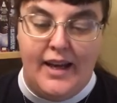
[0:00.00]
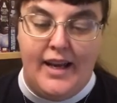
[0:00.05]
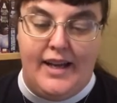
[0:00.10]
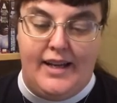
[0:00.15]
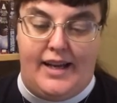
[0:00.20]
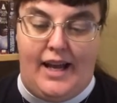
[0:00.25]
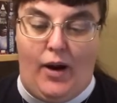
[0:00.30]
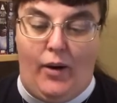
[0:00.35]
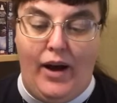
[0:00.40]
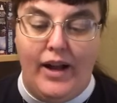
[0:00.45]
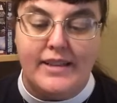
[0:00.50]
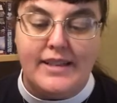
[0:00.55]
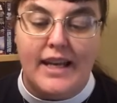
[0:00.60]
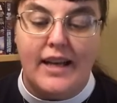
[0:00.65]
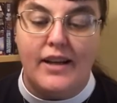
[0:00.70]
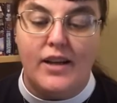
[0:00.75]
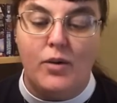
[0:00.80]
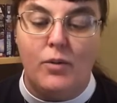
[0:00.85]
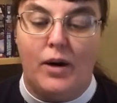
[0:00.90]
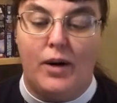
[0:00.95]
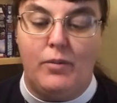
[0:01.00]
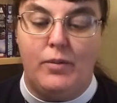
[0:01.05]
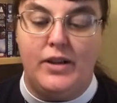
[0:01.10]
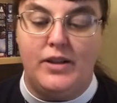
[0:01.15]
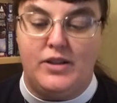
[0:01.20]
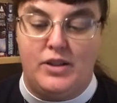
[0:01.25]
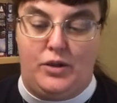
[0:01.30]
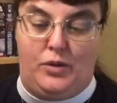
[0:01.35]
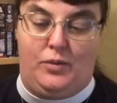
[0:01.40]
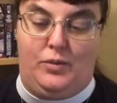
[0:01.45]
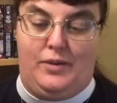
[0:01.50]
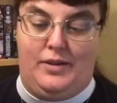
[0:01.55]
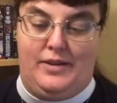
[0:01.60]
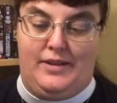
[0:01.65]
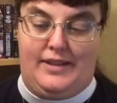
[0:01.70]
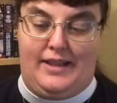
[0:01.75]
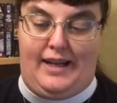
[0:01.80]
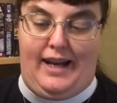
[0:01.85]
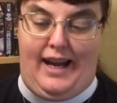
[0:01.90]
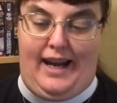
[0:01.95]
"Now I'll tell you what we'll do,"
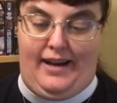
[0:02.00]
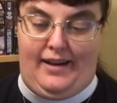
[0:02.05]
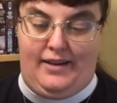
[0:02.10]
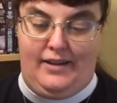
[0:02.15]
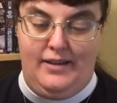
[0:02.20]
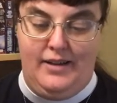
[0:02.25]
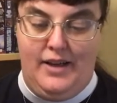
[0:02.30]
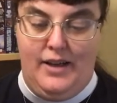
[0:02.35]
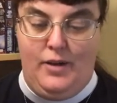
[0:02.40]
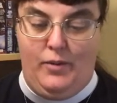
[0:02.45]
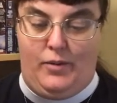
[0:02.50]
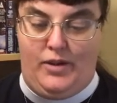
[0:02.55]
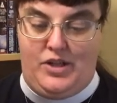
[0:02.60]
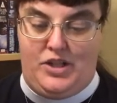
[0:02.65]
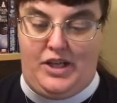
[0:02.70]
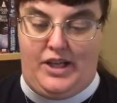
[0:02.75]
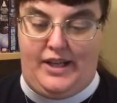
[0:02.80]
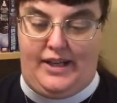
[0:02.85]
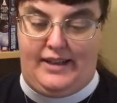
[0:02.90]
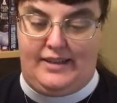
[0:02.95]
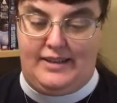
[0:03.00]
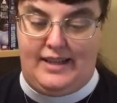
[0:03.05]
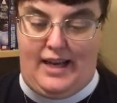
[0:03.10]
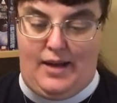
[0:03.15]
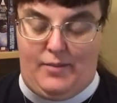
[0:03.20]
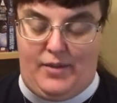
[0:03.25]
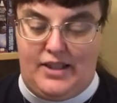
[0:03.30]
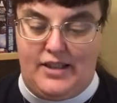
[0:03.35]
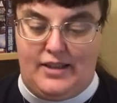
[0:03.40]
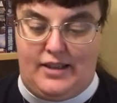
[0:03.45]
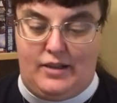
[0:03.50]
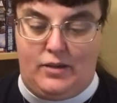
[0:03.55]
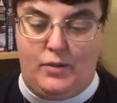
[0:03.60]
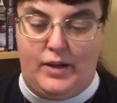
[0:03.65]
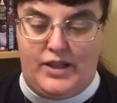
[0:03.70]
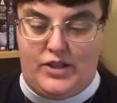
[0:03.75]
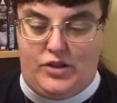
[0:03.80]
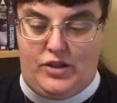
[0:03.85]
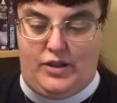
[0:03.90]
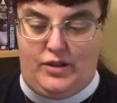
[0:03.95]
said Hannah, when she had examined and
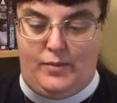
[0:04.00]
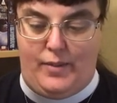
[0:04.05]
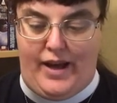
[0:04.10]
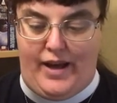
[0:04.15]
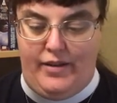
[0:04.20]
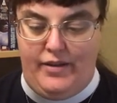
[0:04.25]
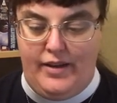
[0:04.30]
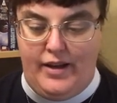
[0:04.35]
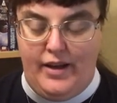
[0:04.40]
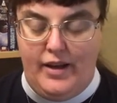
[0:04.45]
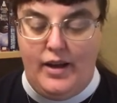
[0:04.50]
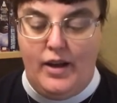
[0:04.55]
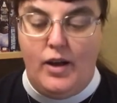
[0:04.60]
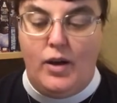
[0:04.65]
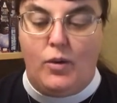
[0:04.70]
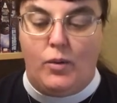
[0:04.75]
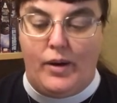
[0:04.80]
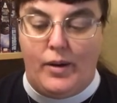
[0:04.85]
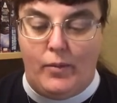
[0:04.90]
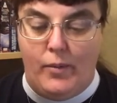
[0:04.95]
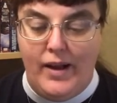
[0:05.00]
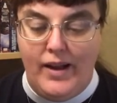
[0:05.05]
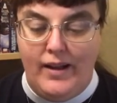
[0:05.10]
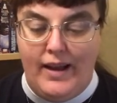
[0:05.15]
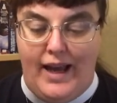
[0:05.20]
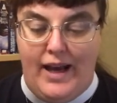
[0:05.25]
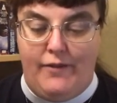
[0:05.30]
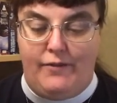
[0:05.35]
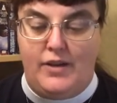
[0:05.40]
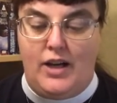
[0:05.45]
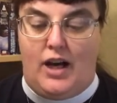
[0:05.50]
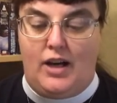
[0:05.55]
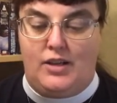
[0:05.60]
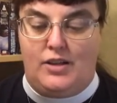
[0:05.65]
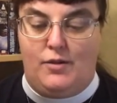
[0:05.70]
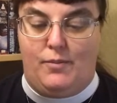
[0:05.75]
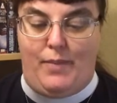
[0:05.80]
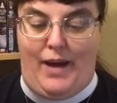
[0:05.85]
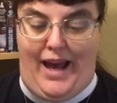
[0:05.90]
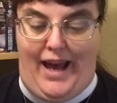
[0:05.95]
questioned Beth. "We will have Dr.
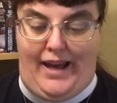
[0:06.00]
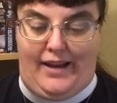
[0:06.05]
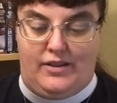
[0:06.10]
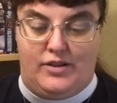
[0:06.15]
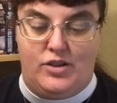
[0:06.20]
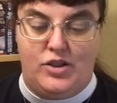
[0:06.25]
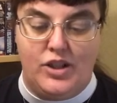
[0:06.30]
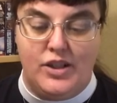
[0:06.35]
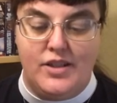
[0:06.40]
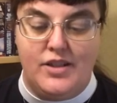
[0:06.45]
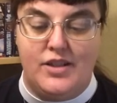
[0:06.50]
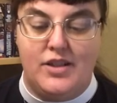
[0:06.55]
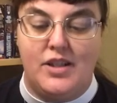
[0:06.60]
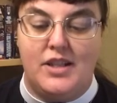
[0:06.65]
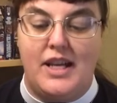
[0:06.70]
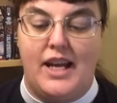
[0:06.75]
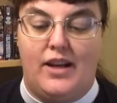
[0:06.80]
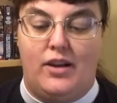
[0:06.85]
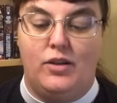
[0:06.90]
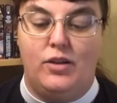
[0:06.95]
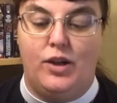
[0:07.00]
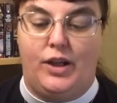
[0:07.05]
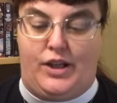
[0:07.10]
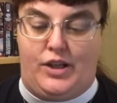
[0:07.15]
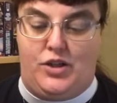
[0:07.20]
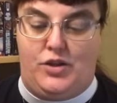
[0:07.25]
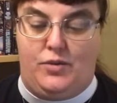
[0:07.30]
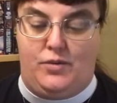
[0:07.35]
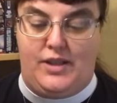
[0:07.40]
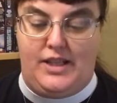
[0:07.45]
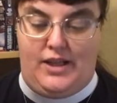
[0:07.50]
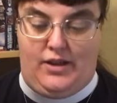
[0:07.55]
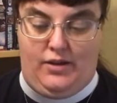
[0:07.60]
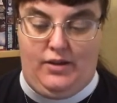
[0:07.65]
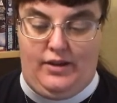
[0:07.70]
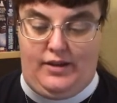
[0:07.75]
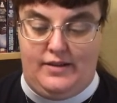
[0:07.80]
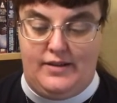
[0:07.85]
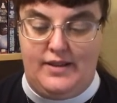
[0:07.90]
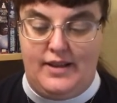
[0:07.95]
Bangs just to take a look at you, dear,
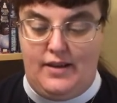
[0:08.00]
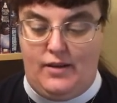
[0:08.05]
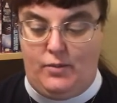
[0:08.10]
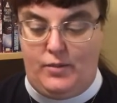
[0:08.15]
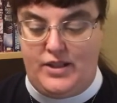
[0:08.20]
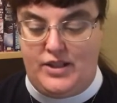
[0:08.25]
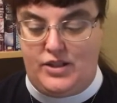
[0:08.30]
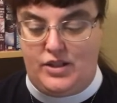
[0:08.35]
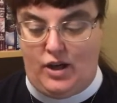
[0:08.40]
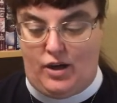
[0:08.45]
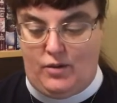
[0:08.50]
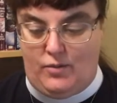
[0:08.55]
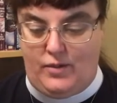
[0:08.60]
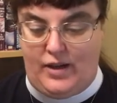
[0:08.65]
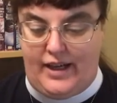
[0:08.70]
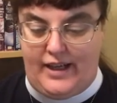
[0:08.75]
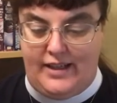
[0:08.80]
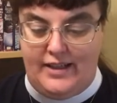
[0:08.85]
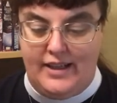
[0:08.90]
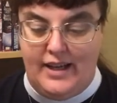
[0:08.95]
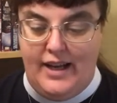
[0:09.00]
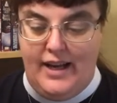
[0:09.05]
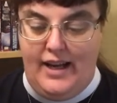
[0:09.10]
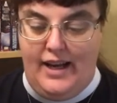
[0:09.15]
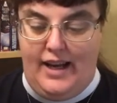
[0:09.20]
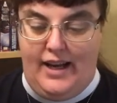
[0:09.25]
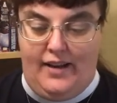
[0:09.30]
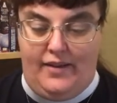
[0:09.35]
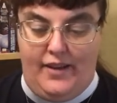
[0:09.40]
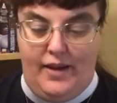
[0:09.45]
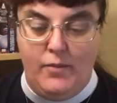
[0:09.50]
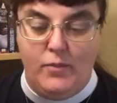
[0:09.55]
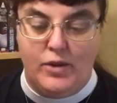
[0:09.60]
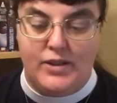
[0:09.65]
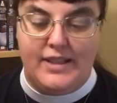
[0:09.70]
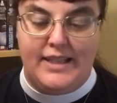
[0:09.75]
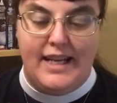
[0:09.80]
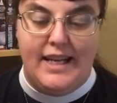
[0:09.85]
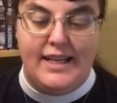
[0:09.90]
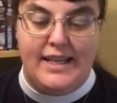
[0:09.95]
and see that we start right, and then we'll
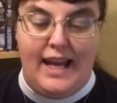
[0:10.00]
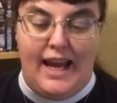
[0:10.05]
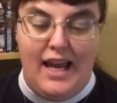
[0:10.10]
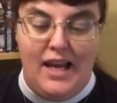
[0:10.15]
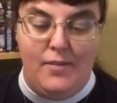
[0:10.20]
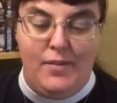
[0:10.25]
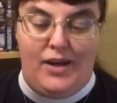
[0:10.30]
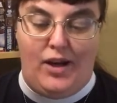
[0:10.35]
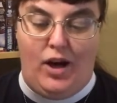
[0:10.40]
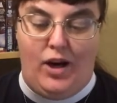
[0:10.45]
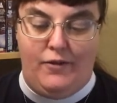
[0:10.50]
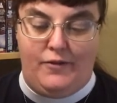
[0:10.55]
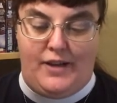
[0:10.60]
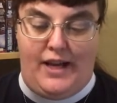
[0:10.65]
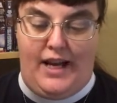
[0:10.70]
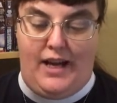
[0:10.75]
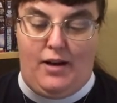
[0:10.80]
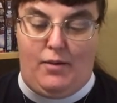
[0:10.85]
send Amy off to Aunt